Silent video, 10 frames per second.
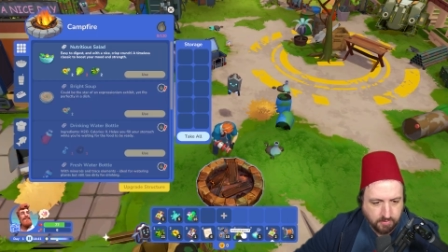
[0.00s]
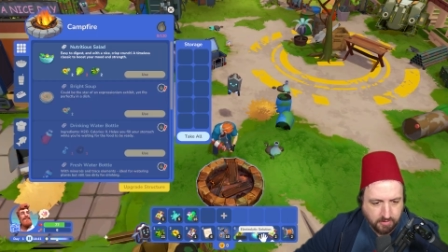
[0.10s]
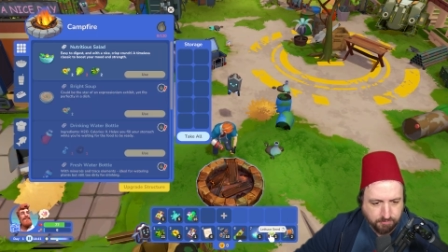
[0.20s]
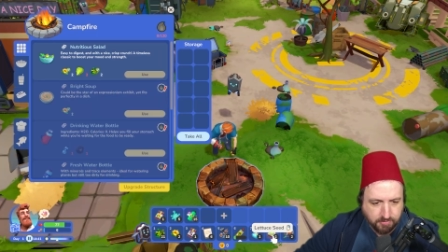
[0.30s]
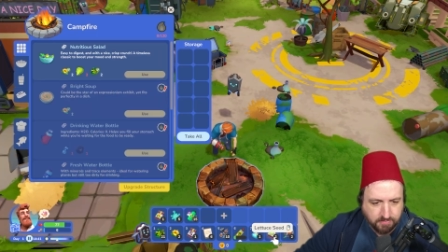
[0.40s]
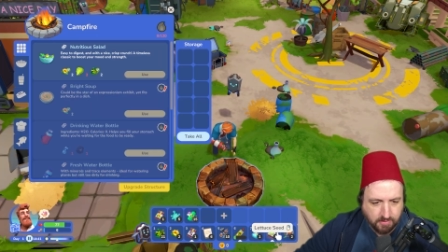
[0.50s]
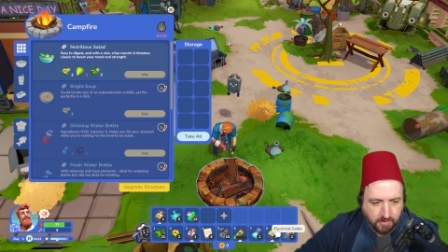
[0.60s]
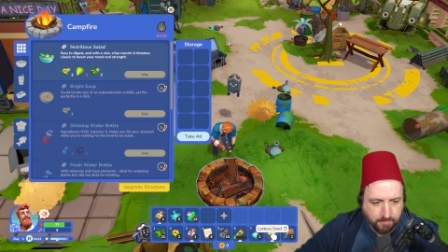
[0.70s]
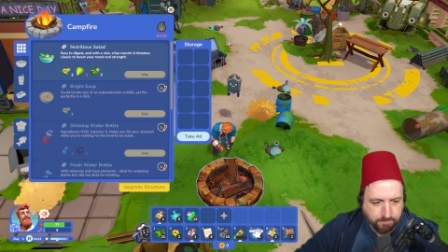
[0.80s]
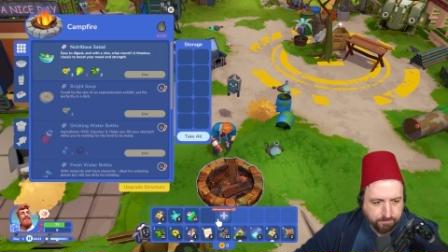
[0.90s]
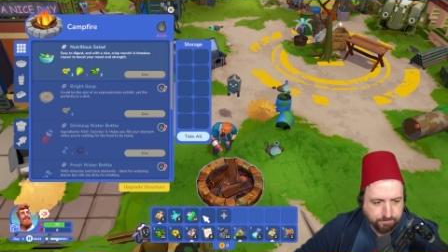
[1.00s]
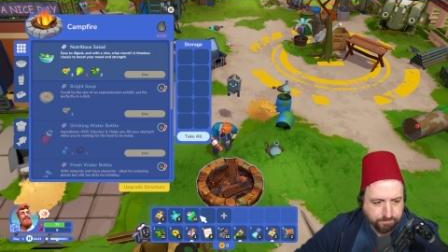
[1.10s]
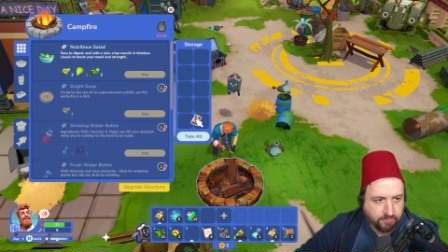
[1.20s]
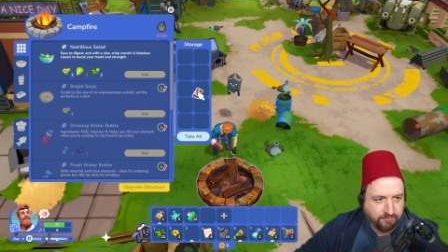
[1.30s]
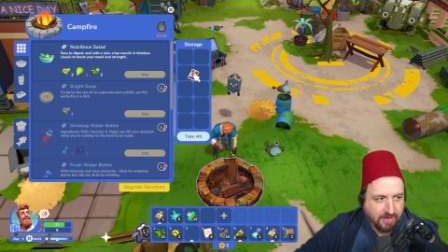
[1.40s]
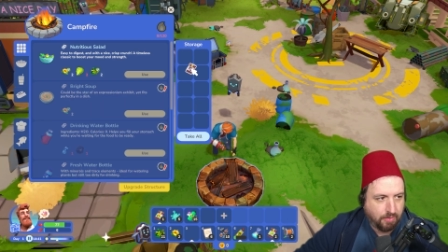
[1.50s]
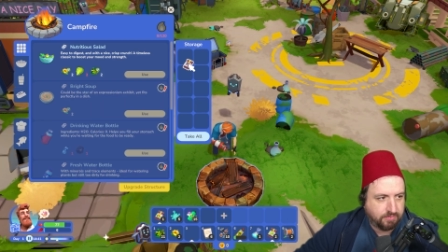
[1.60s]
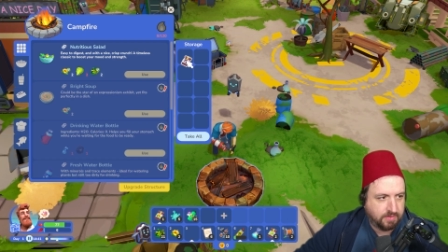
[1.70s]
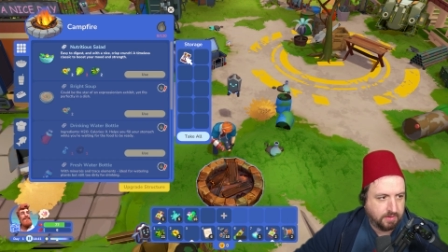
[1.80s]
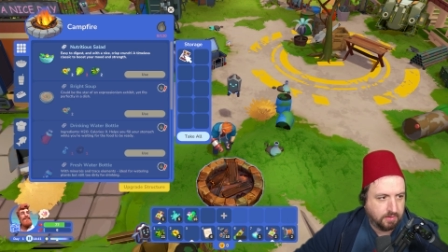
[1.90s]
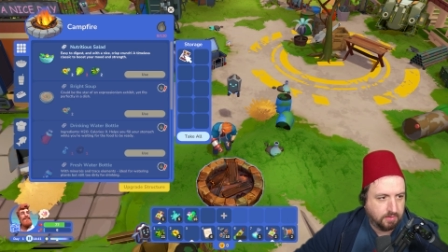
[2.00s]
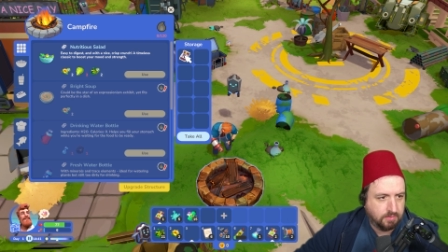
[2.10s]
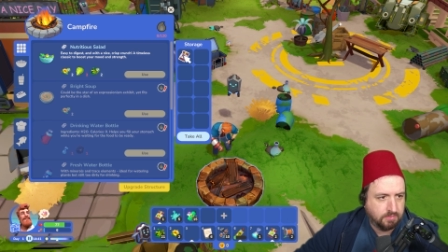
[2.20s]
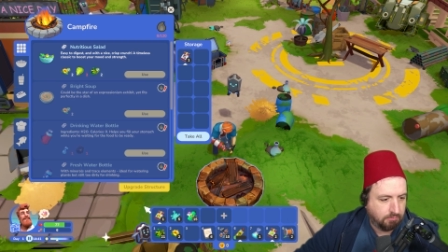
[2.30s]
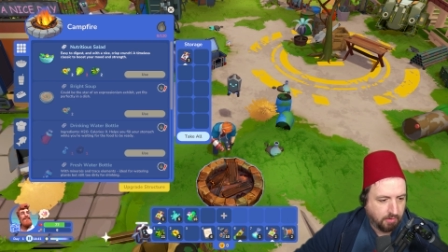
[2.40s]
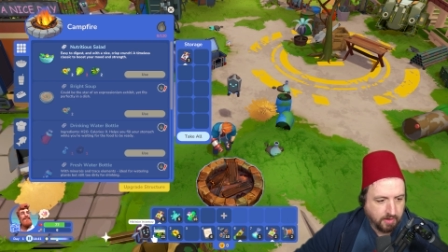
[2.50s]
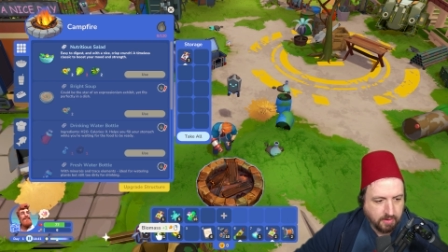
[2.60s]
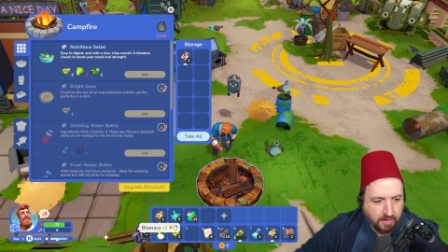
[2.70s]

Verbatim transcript: Let's put the flowers in here, right?